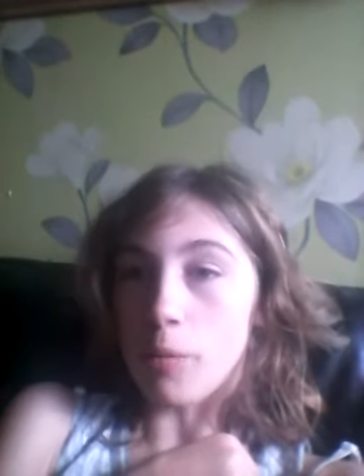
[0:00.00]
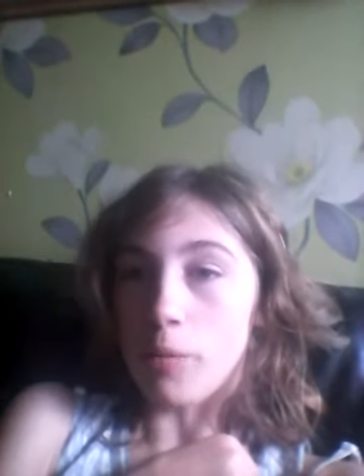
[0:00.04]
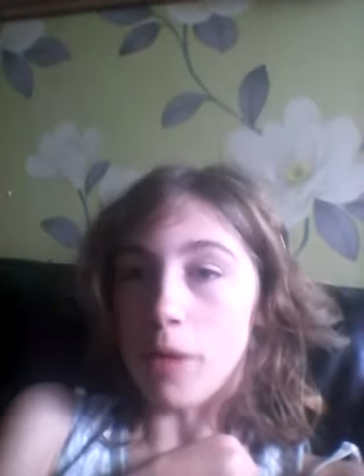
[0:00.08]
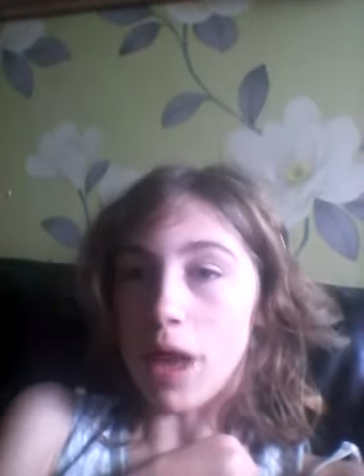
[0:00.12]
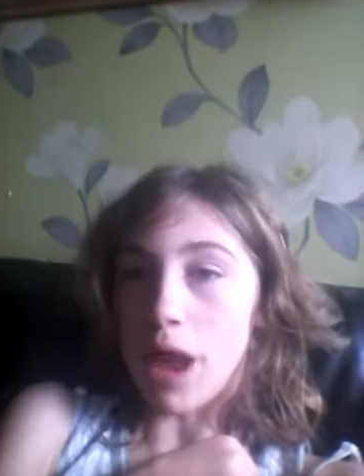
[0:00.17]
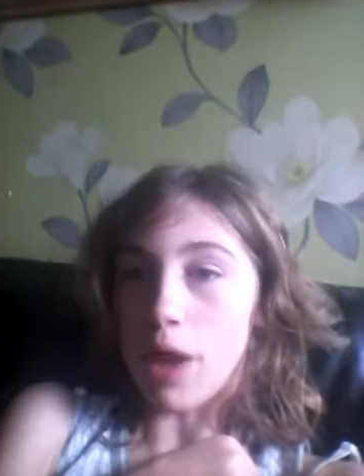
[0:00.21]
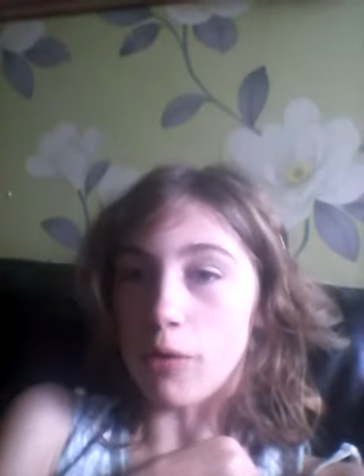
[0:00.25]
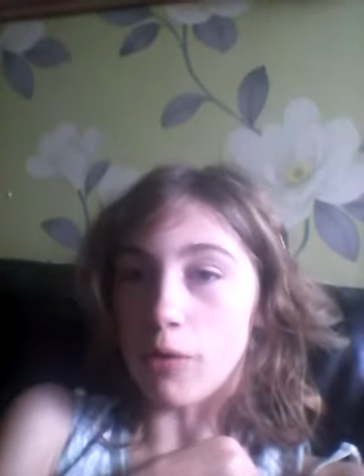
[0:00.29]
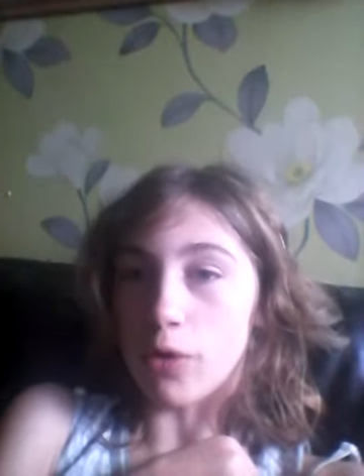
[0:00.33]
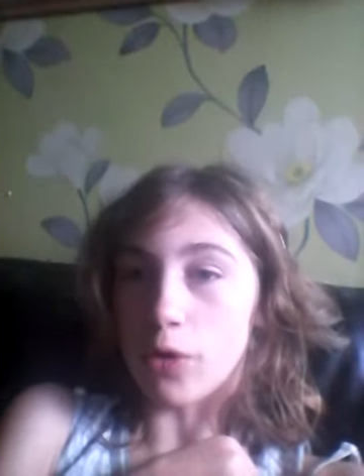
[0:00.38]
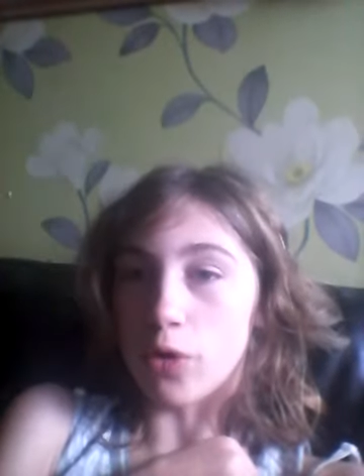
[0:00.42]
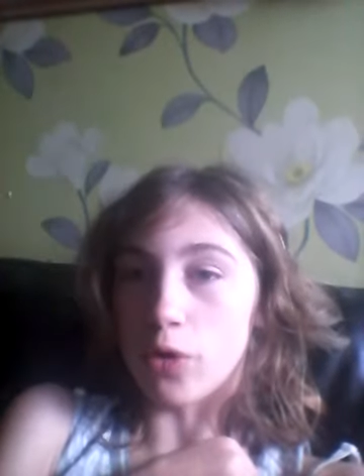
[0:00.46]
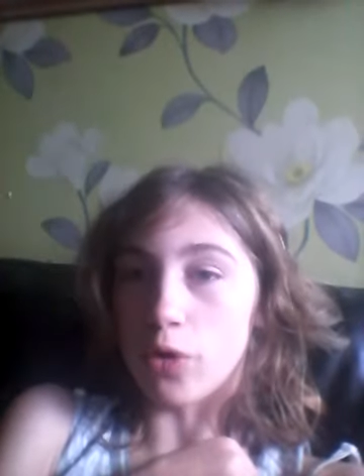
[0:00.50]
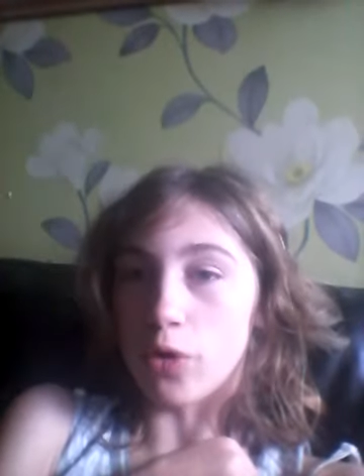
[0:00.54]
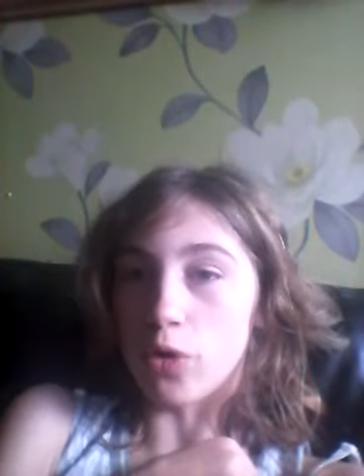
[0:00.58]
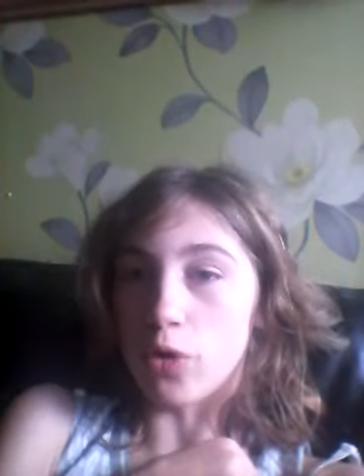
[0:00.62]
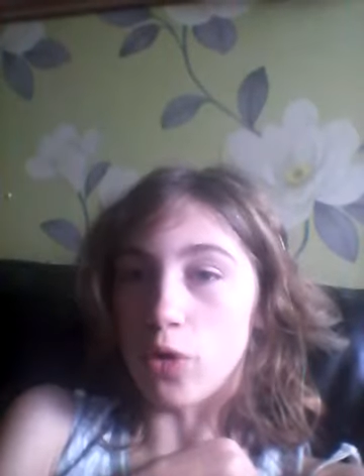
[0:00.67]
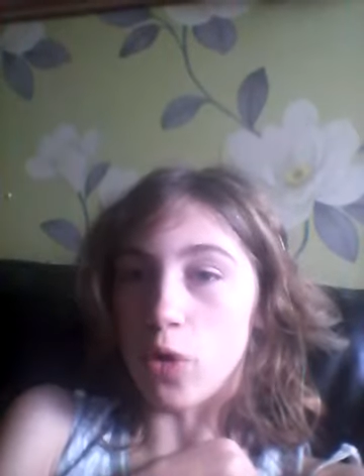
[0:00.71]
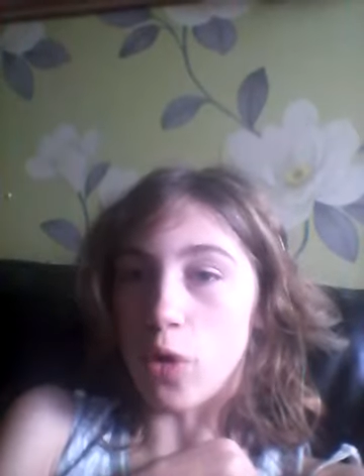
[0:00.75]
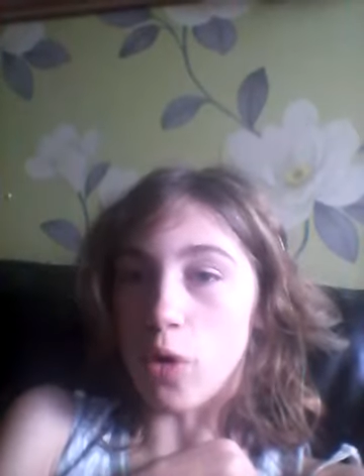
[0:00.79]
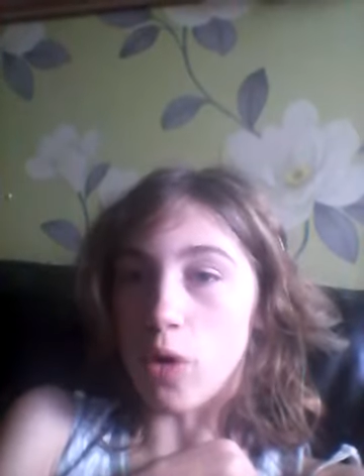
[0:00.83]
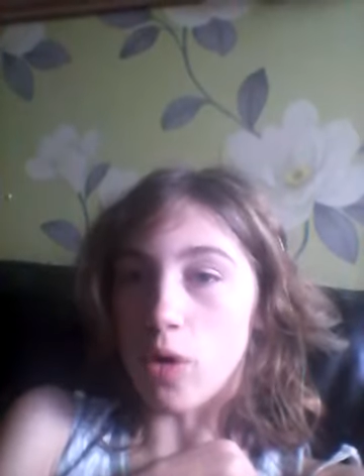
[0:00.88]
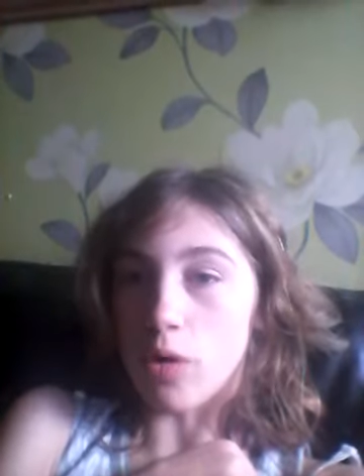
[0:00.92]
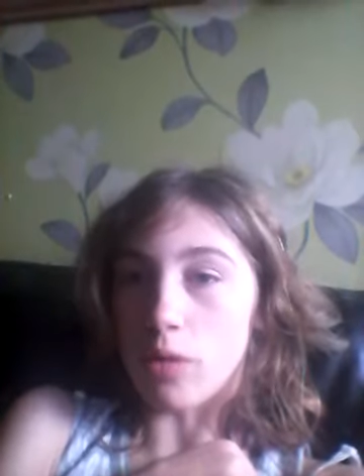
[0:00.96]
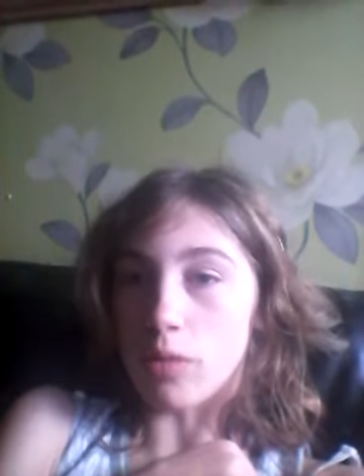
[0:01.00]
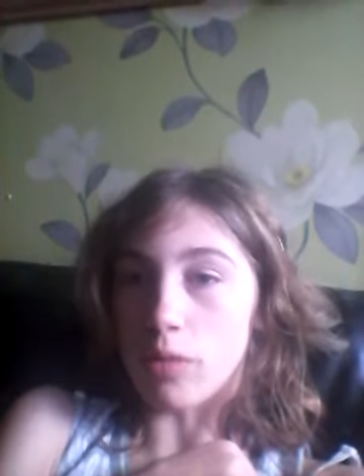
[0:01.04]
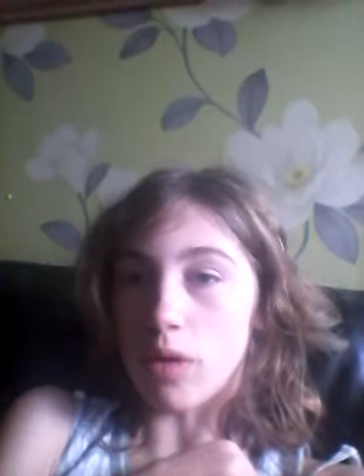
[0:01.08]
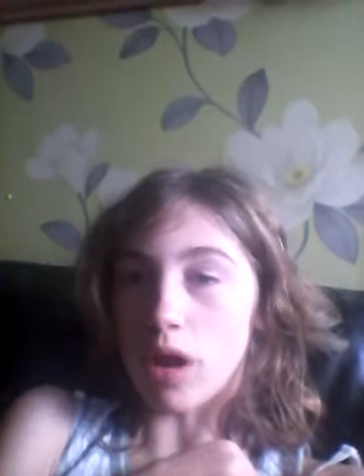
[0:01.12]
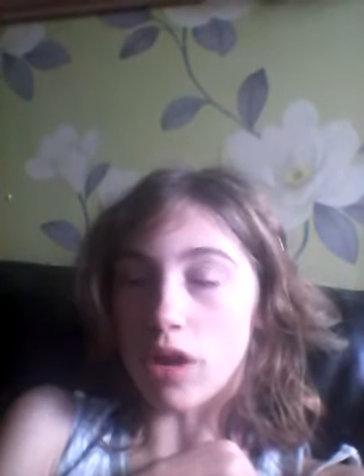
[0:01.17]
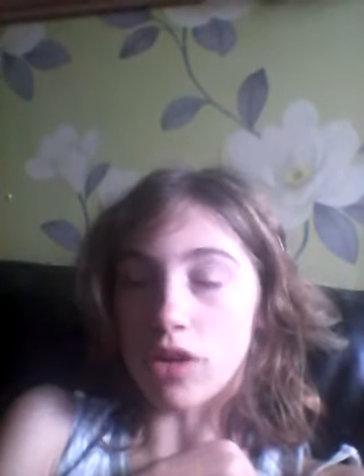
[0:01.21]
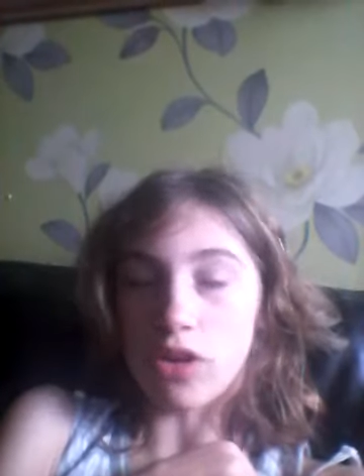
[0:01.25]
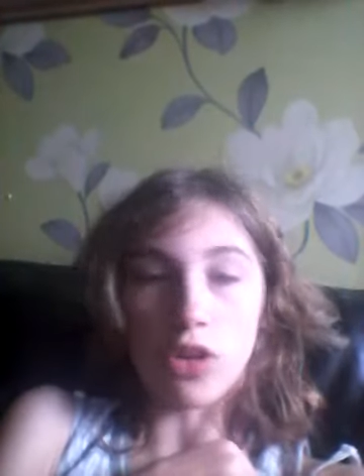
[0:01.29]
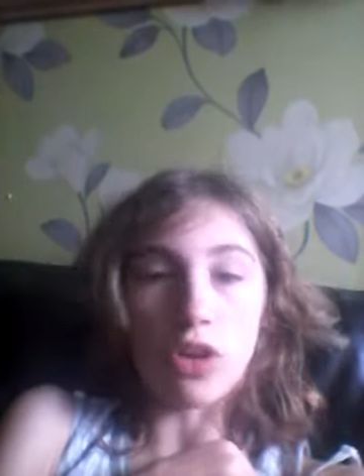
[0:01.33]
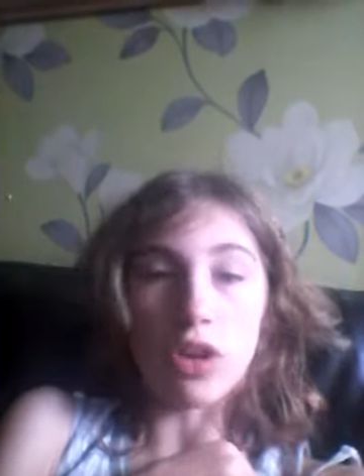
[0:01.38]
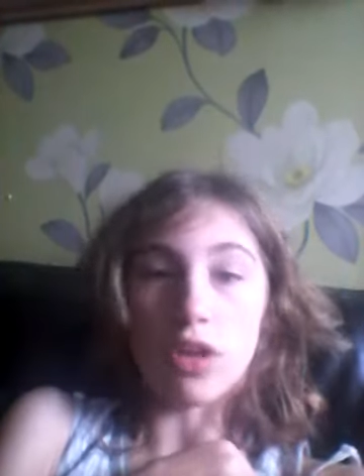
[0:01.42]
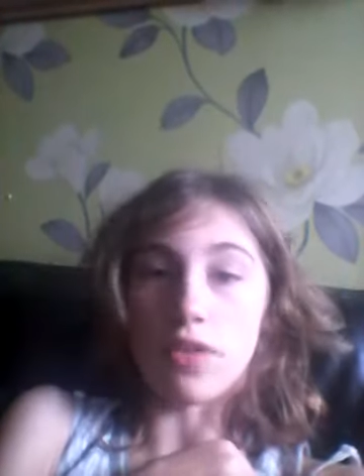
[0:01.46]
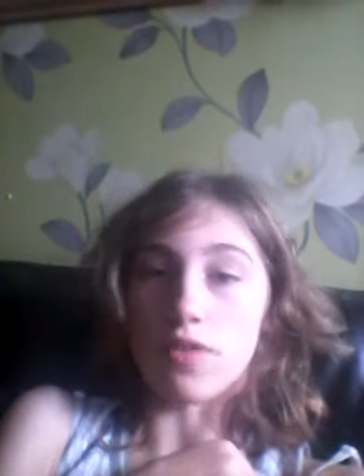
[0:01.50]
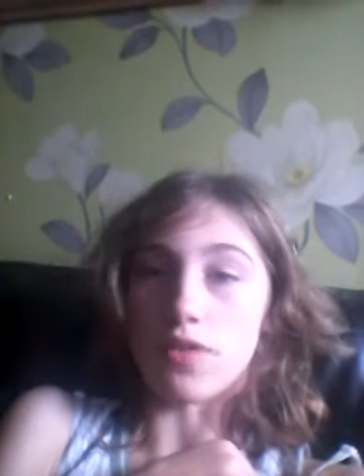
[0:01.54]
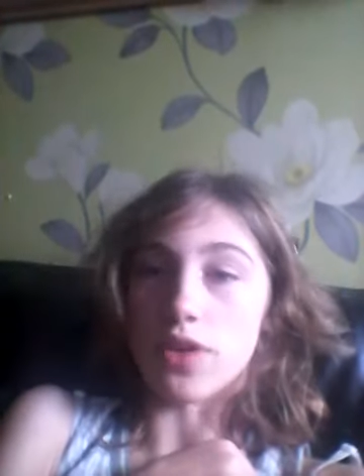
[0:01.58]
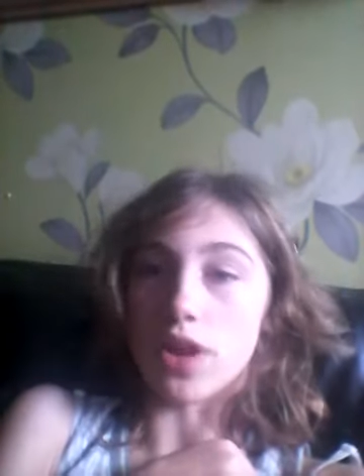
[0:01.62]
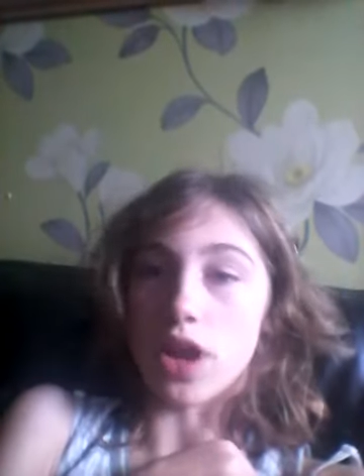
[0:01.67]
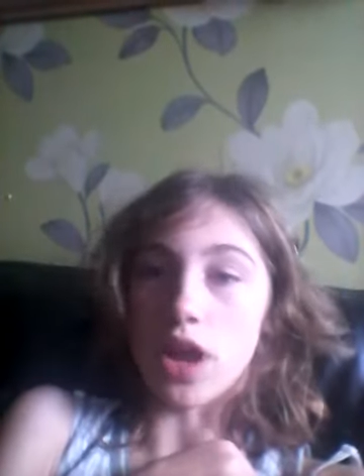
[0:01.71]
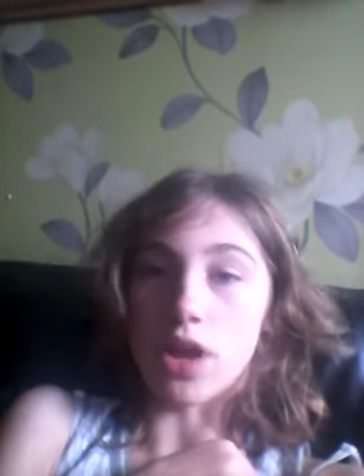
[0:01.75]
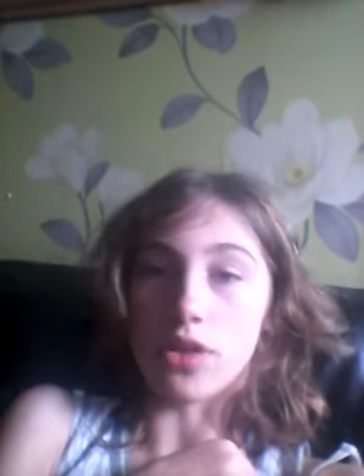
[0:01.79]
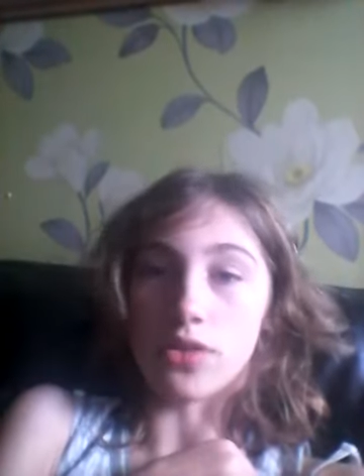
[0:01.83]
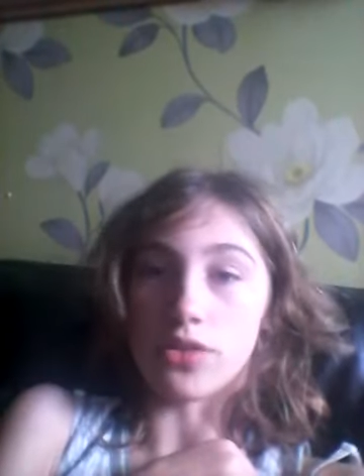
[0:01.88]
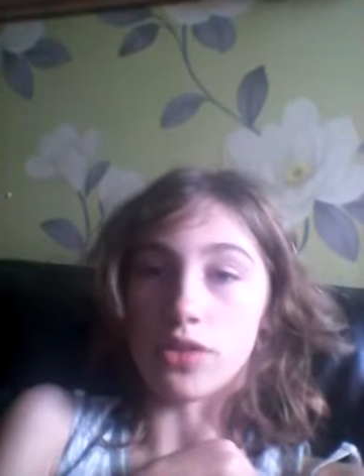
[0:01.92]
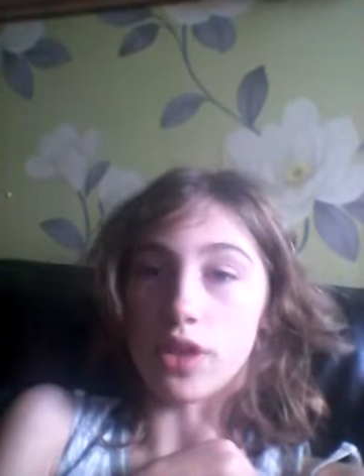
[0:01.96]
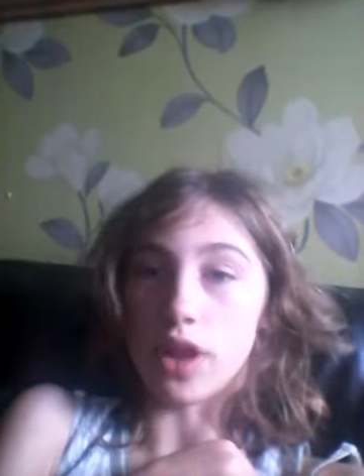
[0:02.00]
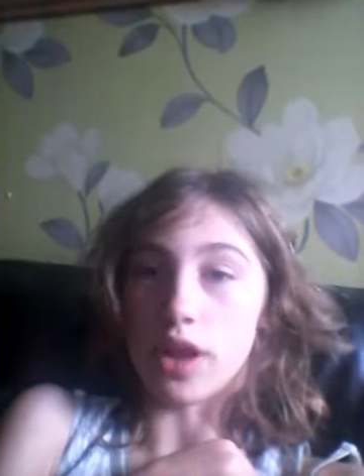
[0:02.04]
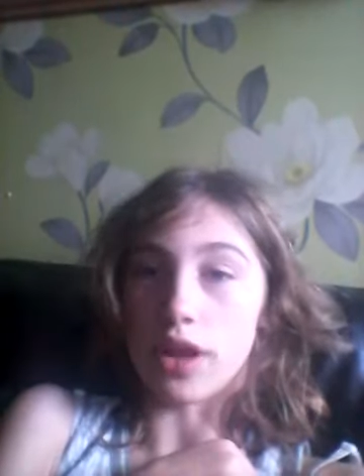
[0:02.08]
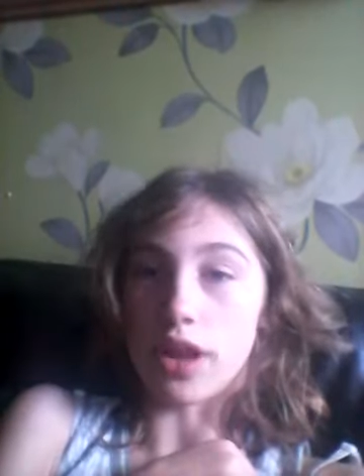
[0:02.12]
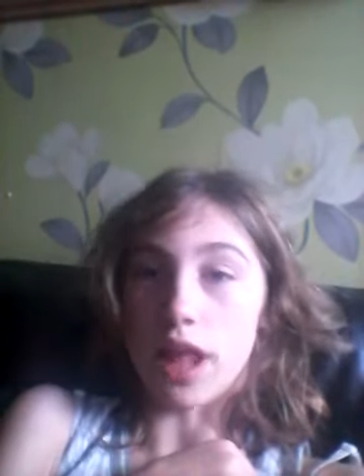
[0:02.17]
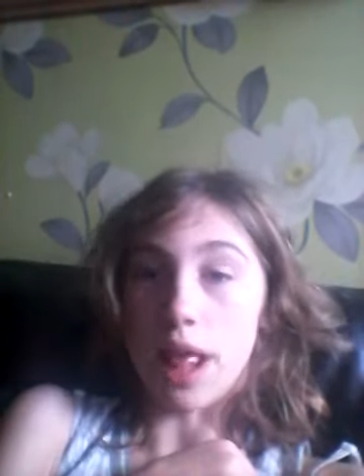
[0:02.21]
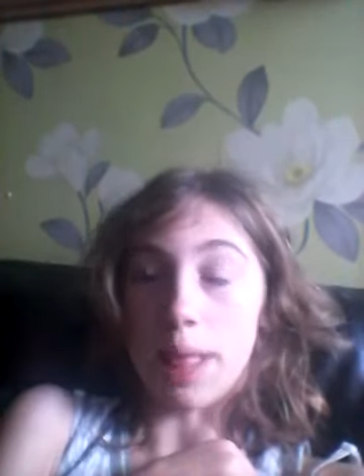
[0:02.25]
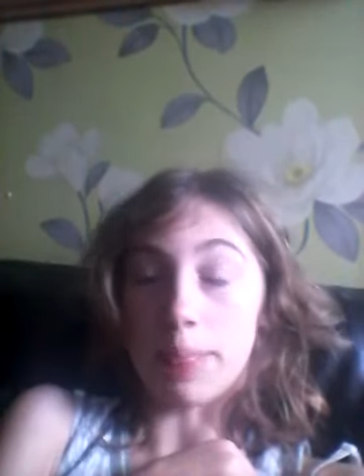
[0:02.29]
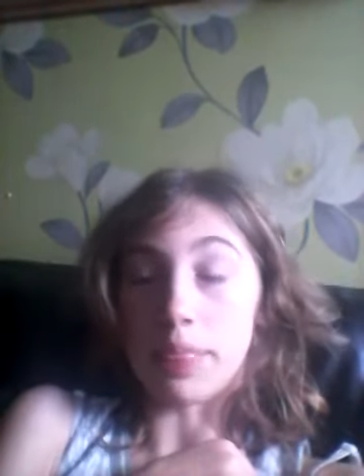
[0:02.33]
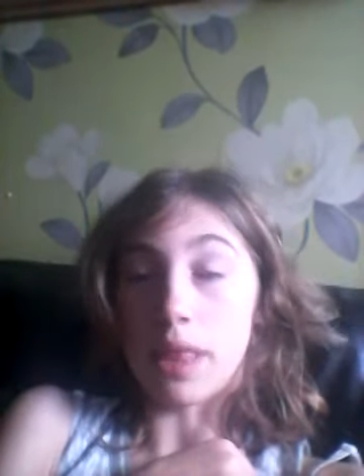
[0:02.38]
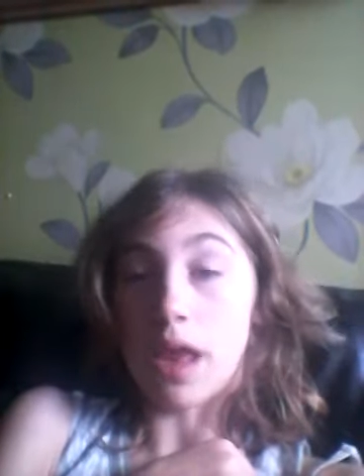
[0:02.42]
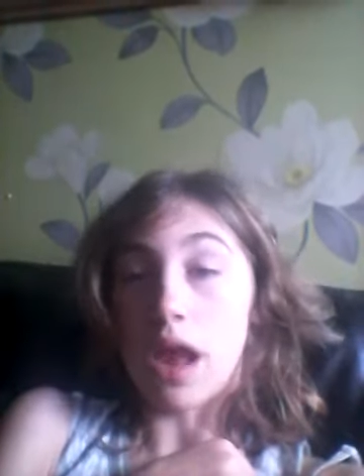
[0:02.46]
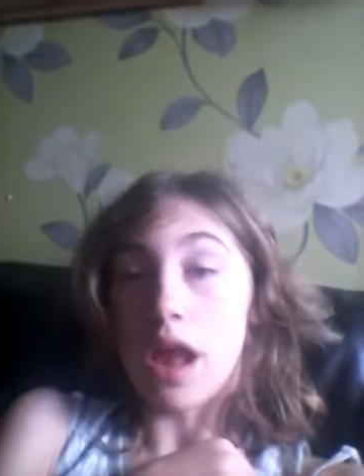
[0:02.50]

even know how to say her name.